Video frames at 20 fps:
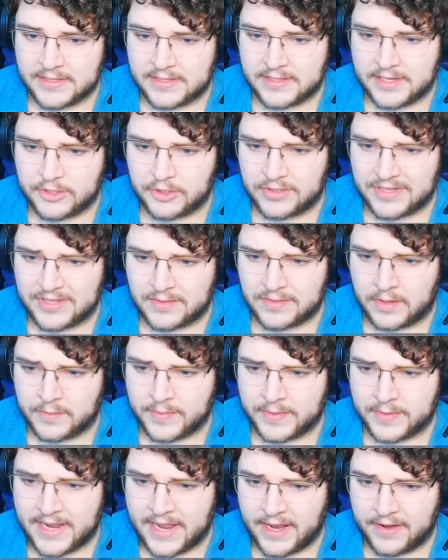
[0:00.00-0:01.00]
The tissue sample has
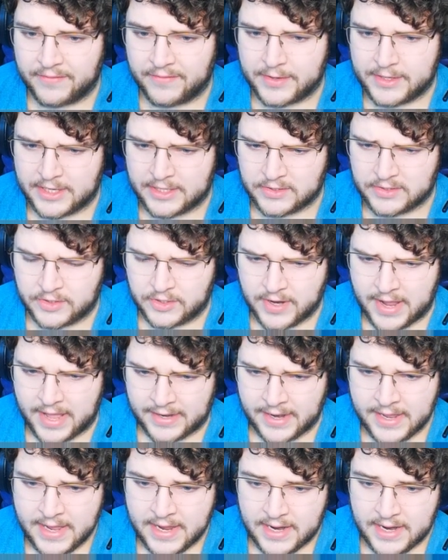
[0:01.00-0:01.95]
been taken from the digestive tract.